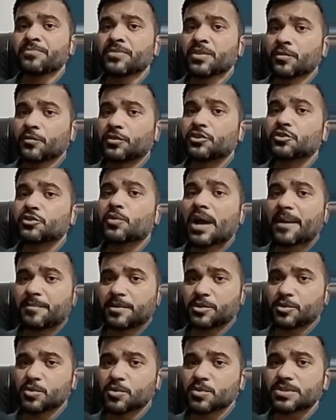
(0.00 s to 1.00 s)
You have
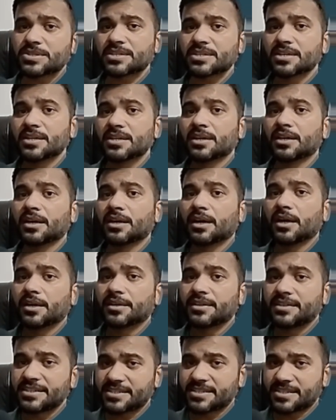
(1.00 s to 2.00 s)
used
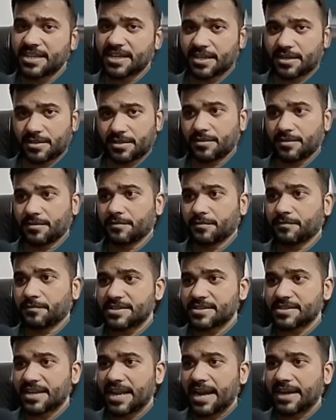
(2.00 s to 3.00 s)
distinct
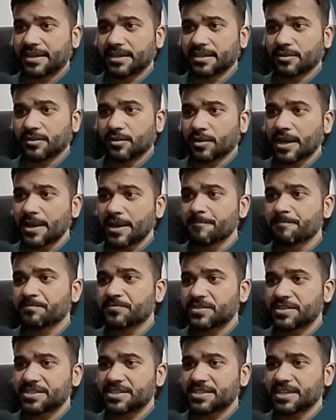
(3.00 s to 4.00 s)
functionality. Okay,
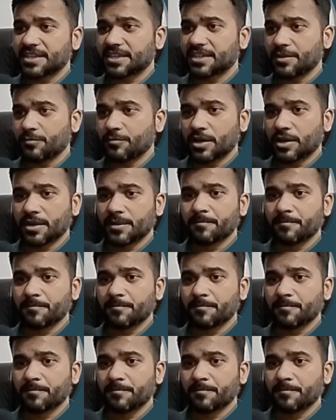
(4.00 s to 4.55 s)
distinct keyword.